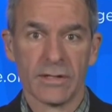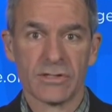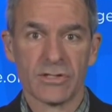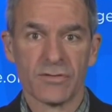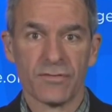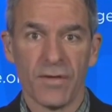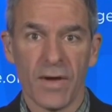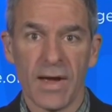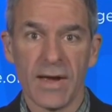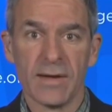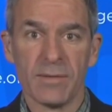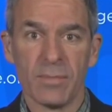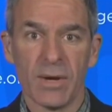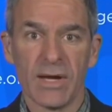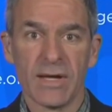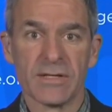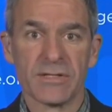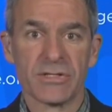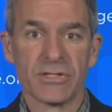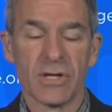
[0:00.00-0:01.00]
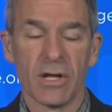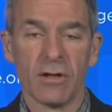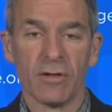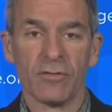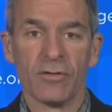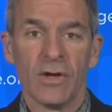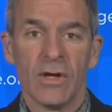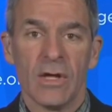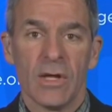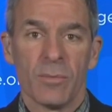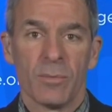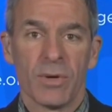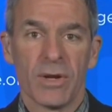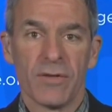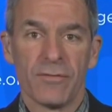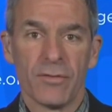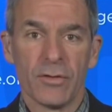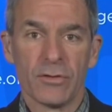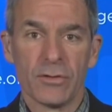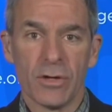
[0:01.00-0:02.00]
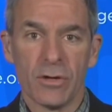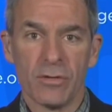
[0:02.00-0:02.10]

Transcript: It's fine by itself, but if you